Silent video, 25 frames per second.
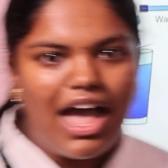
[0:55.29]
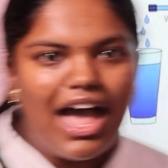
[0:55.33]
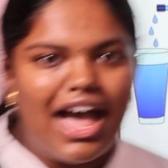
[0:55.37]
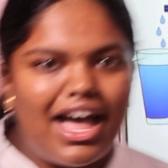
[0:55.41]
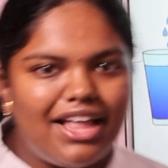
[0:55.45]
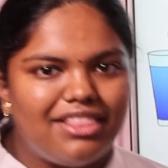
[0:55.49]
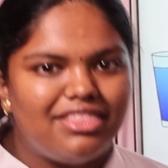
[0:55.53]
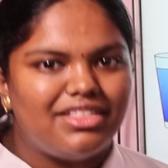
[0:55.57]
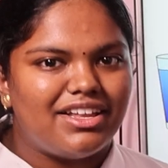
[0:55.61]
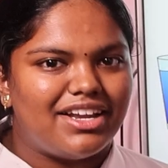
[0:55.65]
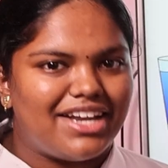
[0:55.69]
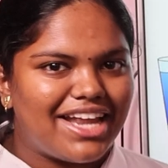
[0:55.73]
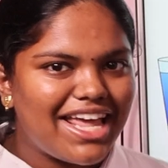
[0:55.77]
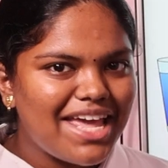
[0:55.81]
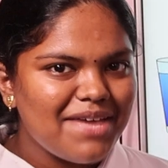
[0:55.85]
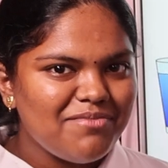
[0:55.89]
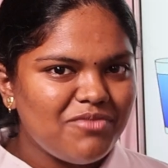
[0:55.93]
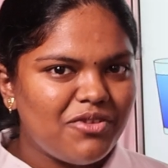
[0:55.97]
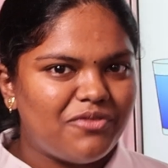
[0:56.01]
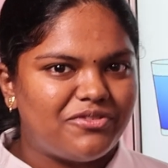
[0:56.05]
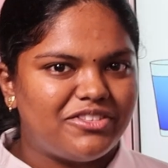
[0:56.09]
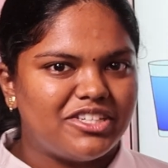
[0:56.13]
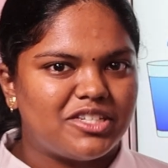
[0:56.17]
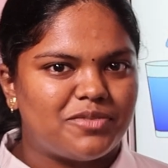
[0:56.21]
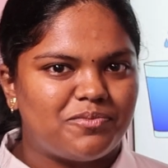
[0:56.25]
And the
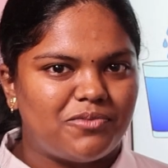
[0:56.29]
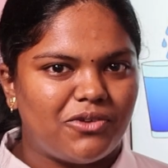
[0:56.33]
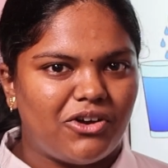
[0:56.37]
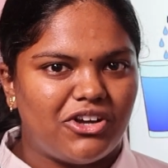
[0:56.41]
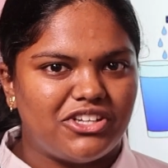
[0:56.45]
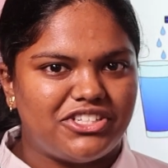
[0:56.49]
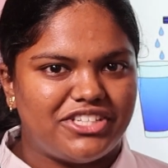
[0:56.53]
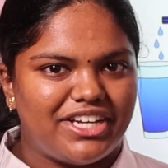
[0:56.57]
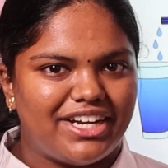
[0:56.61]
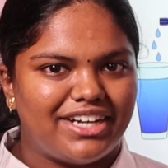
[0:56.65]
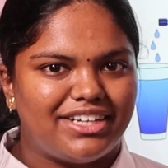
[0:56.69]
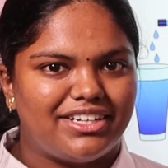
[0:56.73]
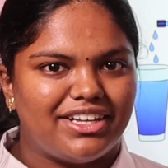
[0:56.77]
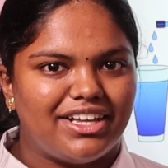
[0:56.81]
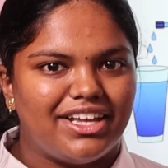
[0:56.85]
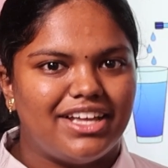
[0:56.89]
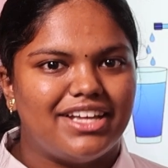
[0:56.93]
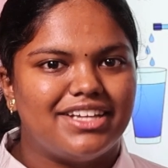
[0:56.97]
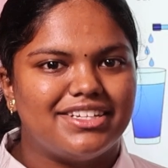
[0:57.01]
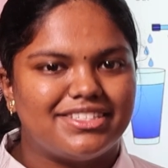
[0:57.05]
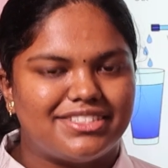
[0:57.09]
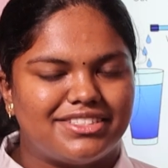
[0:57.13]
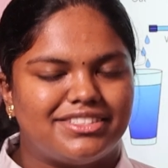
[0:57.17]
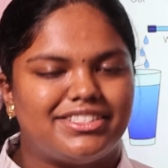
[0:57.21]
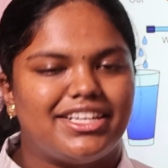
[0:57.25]
name of this project
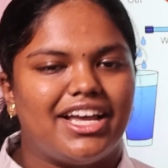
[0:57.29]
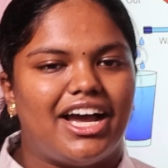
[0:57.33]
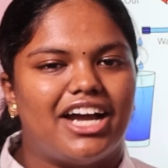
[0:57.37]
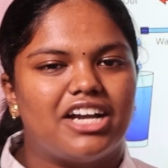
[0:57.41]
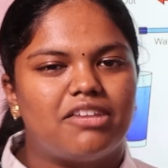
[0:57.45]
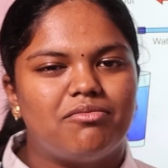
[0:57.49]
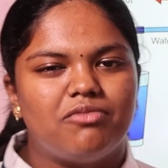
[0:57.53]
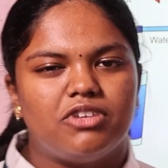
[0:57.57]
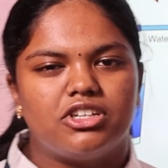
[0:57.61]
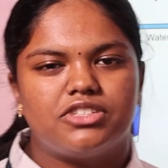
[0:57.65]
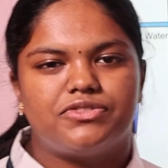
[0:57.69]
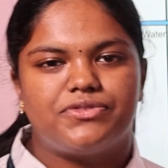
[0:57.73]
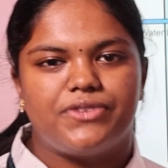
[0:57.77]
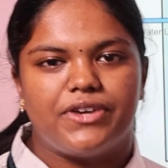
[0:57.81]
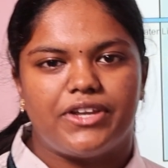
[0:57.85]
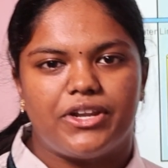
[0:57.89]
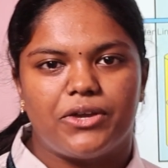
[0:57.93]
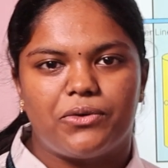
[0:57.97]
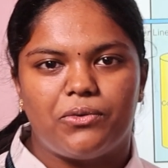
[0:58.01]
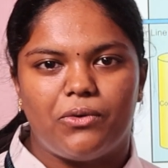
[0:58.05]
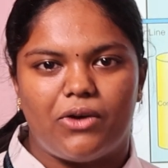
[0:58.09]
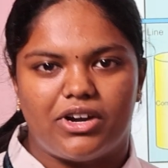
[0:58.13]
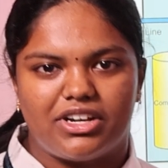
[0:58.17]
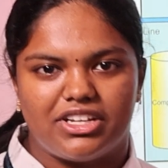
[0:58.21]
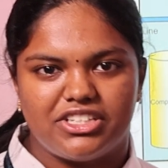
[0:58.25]
is the
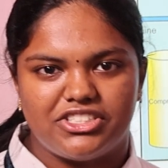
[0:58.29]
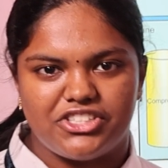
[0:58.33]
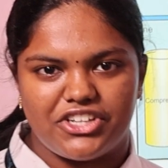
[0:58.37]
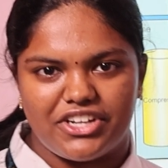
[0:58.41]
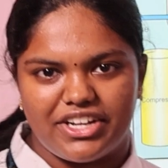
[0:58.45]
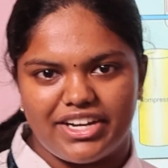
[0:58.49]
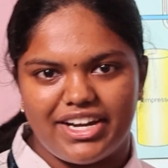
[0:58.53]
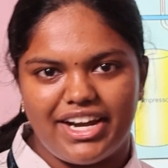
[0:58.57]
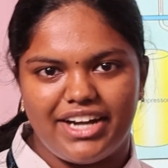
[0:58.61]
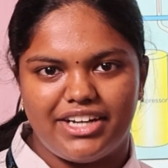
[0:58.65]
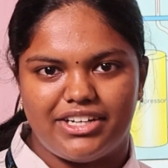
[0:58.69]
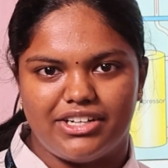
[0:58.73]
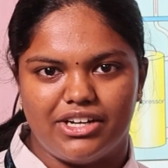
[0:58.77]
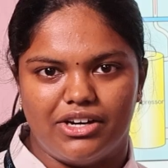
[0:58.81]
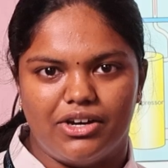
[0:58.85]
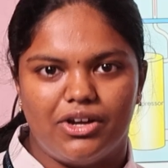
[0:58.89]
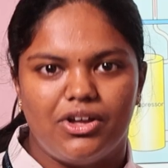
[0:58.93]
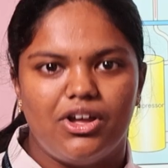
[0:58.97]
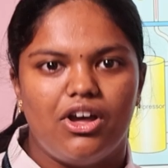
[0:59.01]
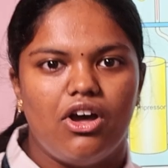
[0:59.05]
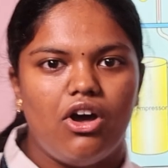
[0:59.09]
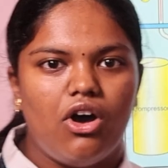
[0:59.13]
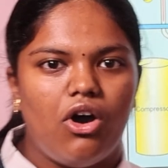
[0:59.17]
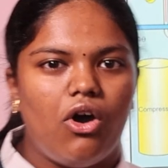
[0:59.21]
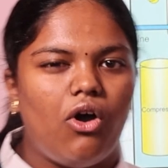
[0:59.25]
Atmospheric Water Generator,
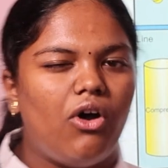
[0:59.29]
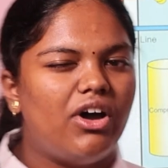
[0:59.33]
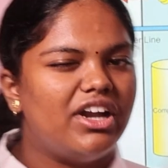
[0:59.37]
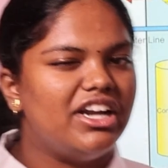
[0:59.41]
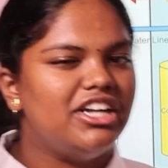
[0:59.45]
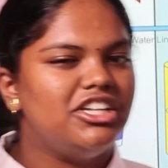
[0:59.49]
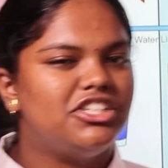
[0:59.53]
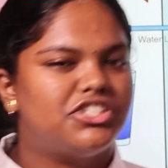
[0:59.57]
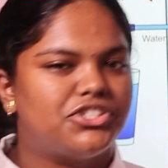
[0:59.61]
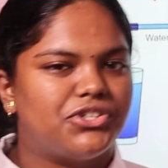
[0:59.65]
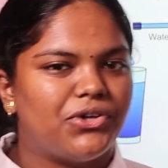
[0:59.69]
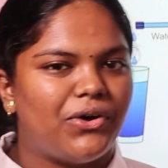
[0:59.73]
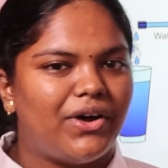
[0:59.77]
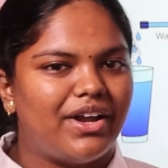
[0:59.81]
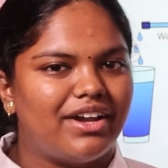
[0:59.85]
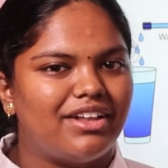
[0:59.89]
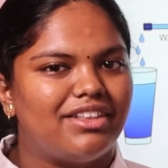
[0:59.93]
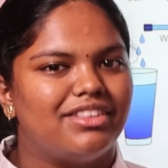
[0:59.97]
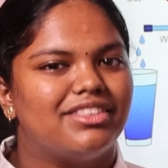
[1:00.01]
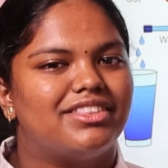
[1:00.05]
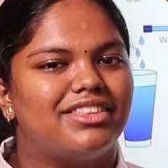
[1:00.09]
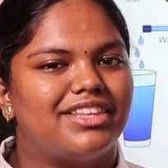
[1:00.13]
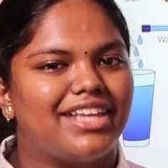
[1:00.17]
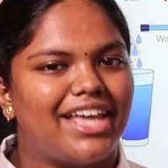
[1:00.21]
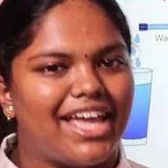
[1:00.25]
or in short,
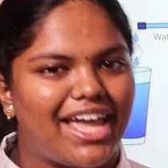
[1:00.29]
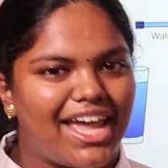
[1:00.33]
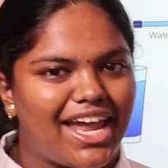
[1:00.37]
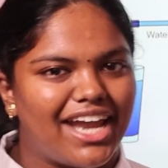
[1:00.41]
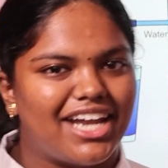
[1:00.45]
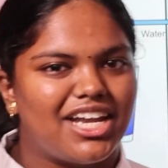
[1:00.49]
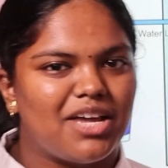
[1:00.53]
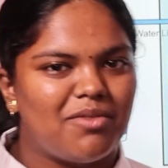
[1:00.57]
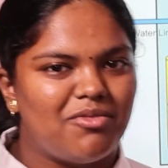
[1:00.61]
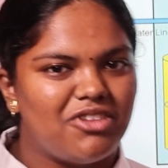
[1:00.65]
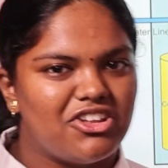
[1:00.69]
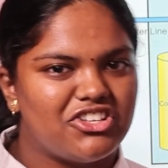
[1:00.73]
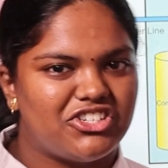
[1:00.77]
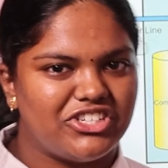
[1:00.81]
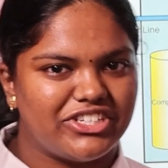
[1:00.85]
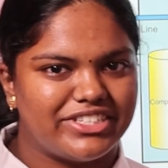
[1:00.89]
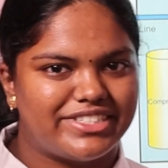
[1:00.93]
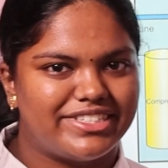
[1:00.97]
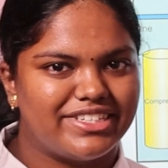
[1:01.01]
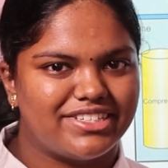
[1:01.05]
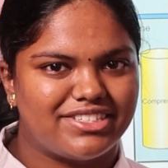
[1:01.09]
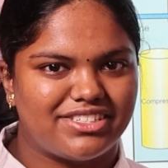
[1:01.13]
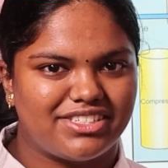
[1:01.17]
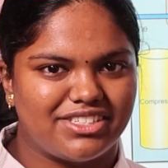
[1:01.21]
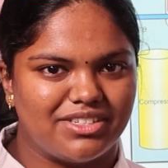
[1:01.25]
the AWG
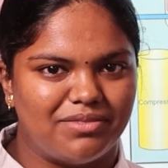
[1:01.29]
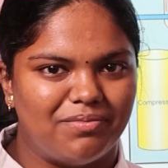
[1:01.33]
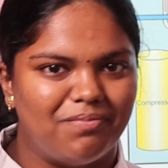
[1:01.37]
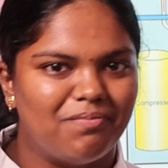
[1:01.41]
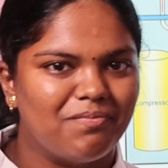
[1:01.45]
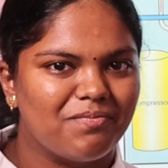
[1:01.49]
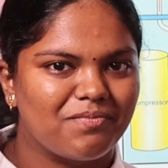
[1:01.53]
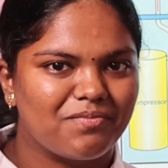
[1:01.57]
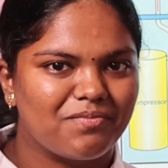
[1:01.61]
system.